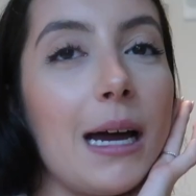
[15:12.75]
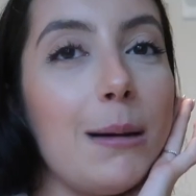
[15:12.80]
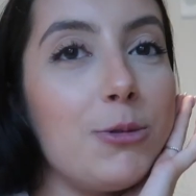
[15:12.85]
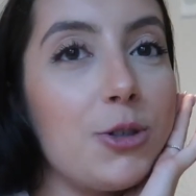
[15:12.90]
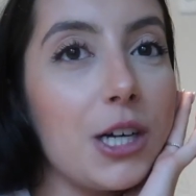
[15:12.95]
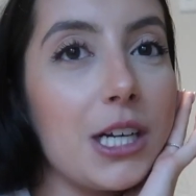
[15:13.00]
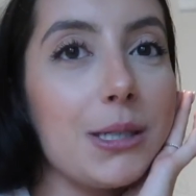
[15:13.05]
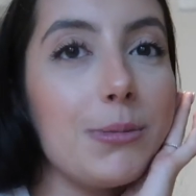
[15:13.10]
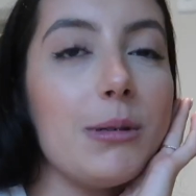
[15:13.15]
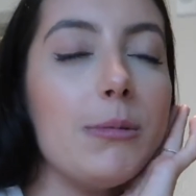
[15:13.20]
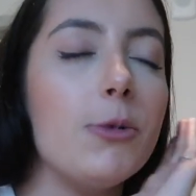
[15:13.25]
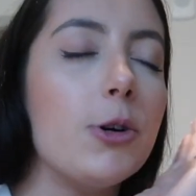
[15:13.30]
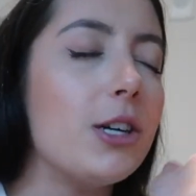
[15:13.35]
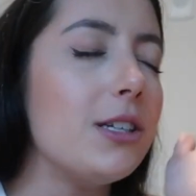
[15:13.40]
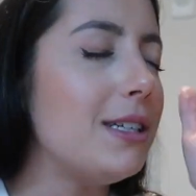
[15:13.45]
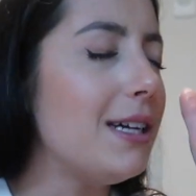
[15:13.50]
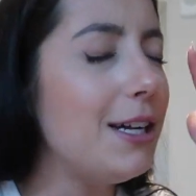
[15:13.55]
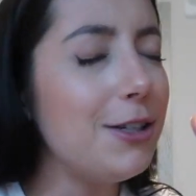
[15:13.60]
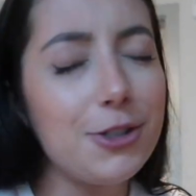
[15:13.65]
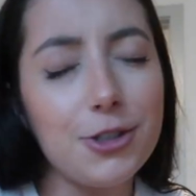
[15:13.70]
I'm trying to be more
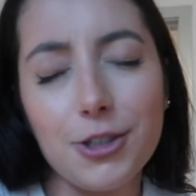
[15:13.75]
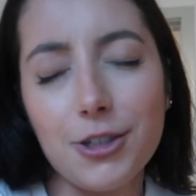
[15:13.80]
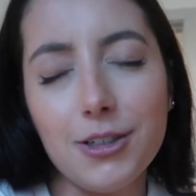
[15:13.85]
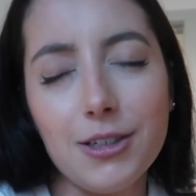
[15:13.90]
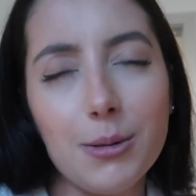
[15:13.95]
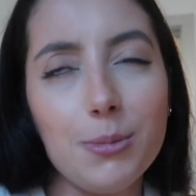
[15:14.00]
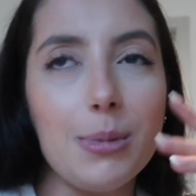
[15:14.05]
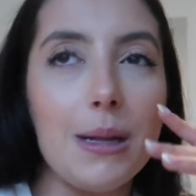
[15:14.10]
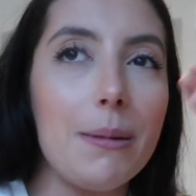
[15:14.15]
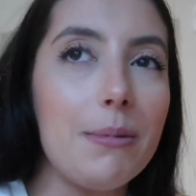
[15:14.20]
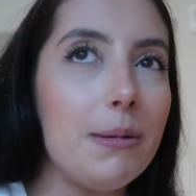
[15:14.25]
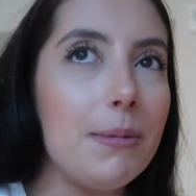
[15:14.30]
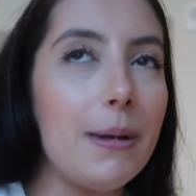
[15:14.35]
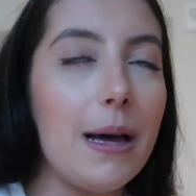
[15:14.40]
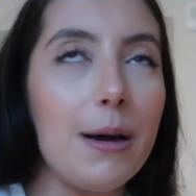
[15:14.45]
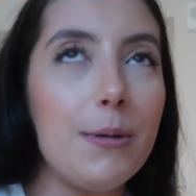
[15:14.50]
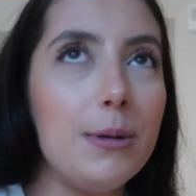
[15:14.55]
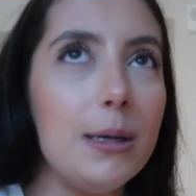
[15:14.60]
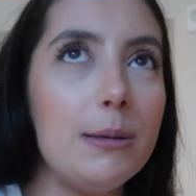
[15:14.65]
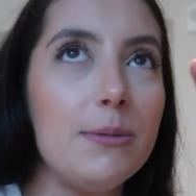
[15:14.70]
intentional and blah, blah,
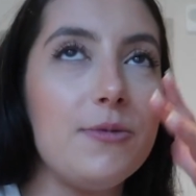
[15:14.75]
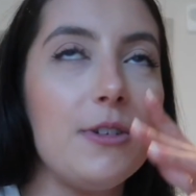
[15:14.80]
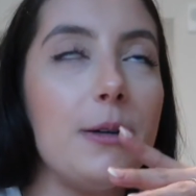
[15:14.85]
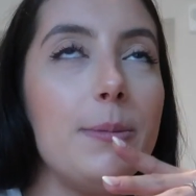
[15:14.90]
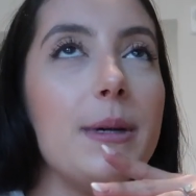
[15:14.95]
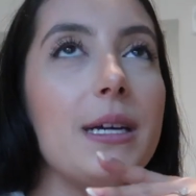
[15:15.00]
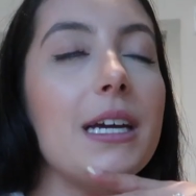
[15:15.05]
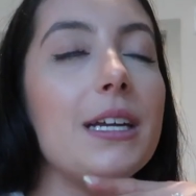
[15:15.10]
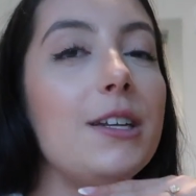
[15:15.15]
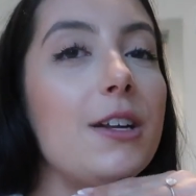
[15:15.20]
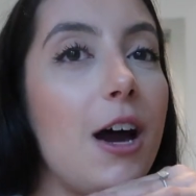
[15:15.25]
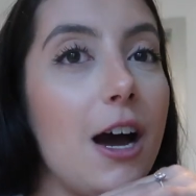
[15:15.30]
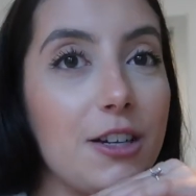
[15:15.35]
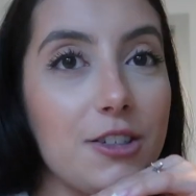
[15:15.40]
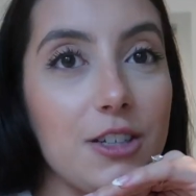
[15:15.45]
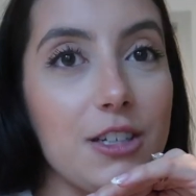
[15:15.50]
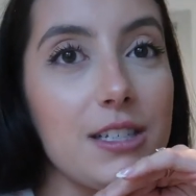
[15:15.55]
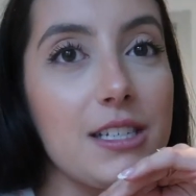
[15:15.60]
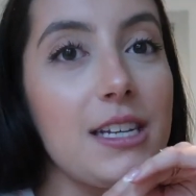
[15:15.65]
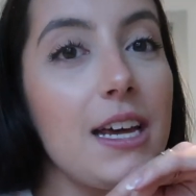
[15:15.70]
blah while I'm filming and not
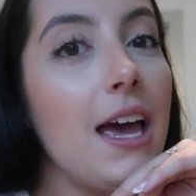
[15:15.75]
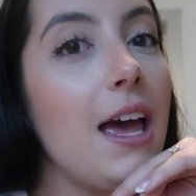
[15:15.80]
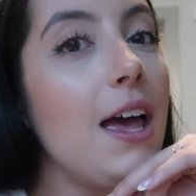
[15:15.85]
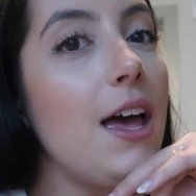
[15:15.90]
just